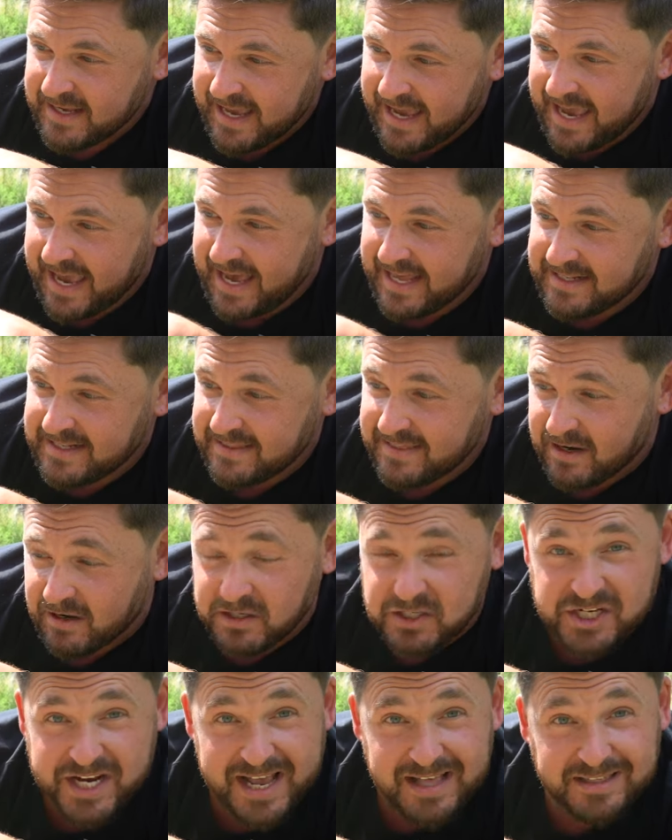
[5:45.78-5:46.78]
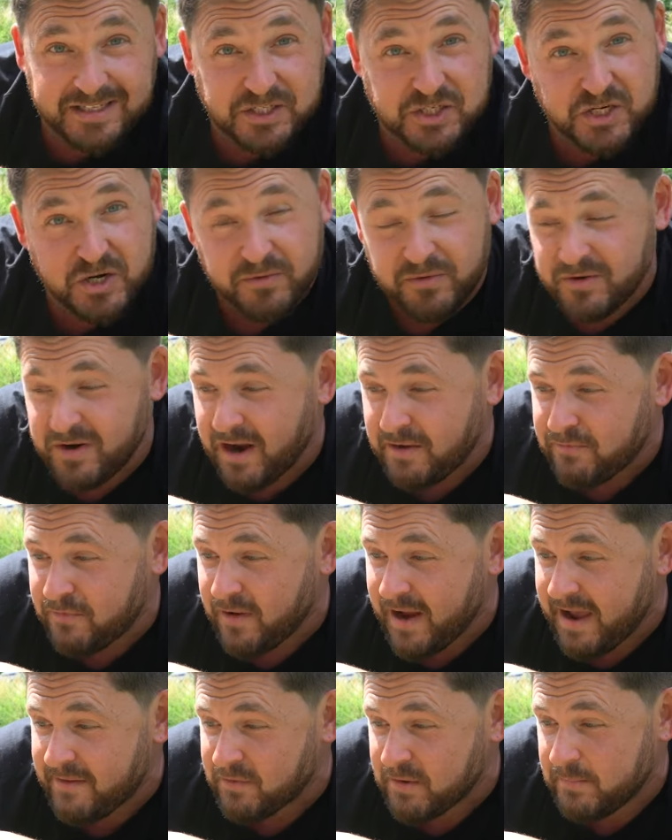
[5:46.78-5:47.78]
And they're a challenge. You know, they're not for
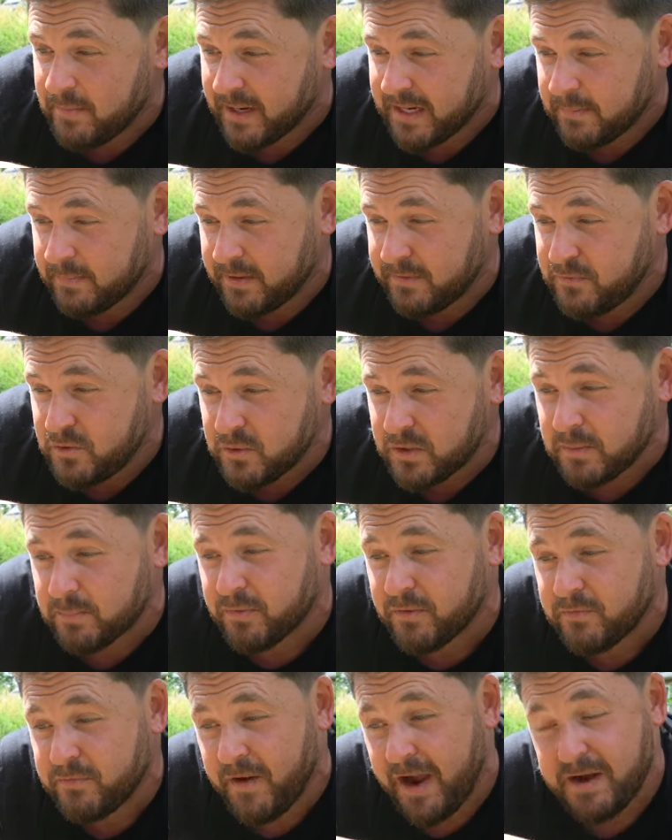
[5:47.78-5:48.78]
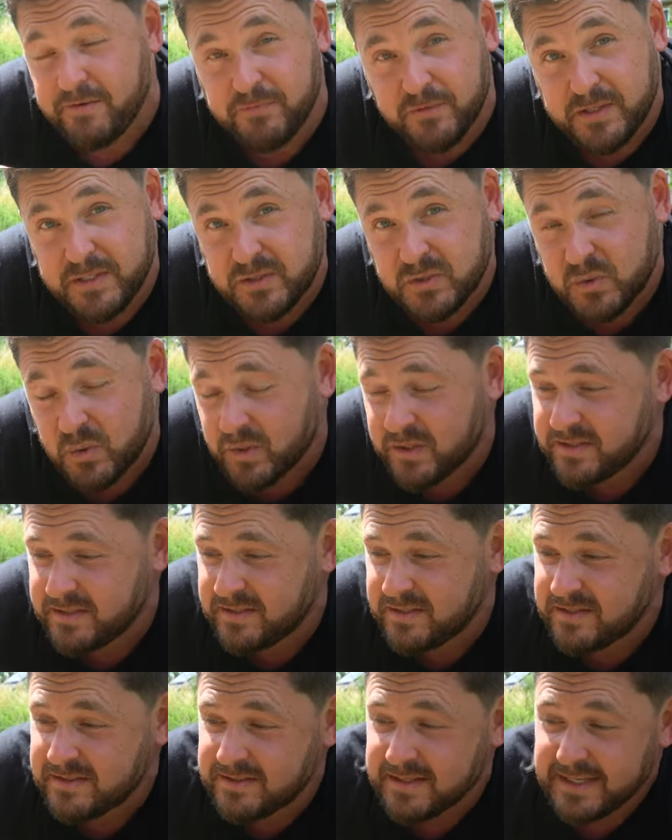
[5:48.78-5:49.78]
everybody, but if you can provide for these
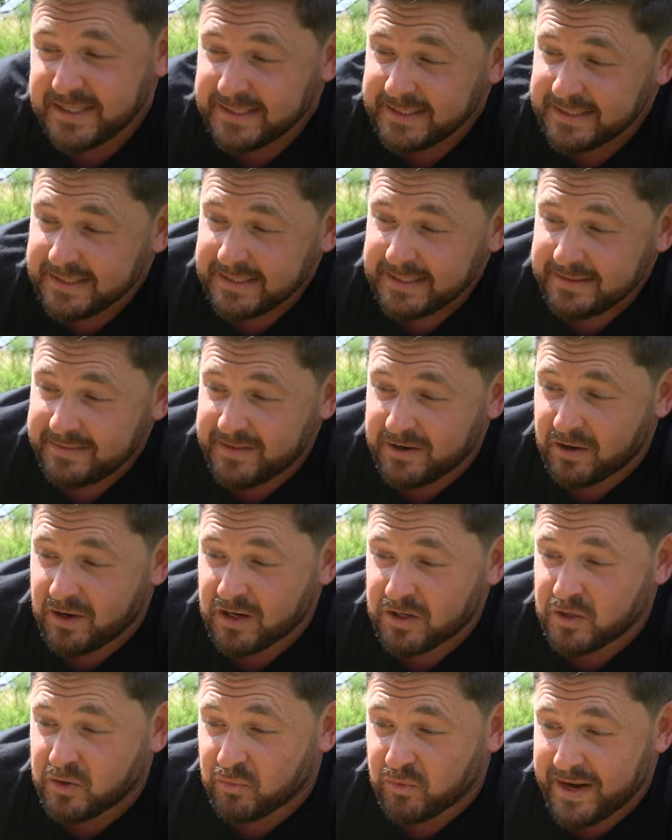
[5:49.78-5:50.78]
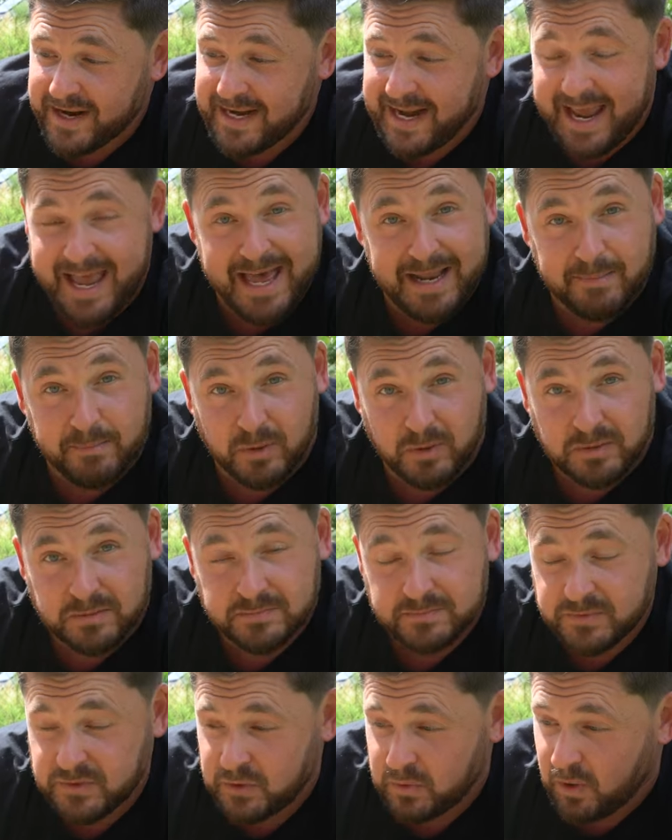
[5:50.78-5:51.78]
tortoises, they're a great animal
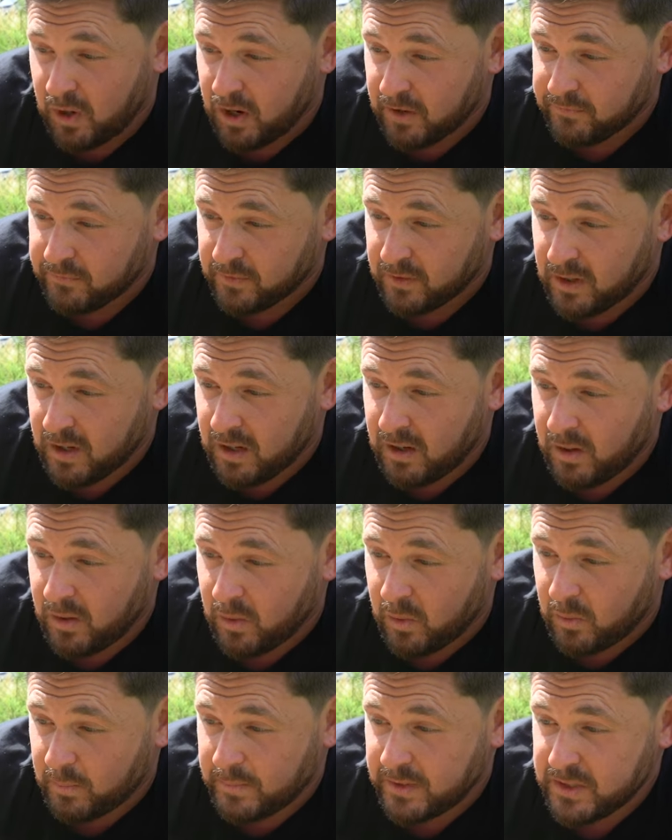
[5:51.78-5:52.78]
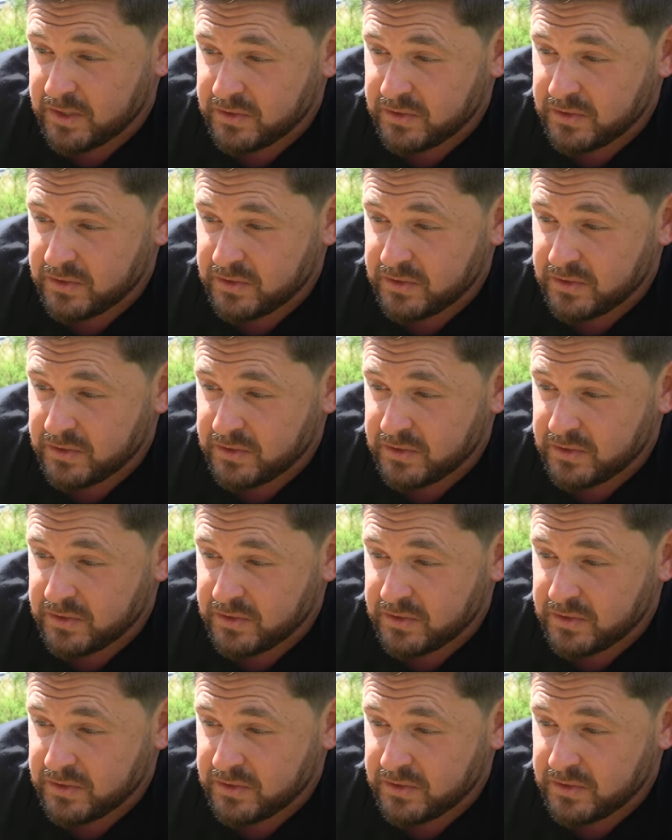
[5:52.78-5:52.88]
to offer a home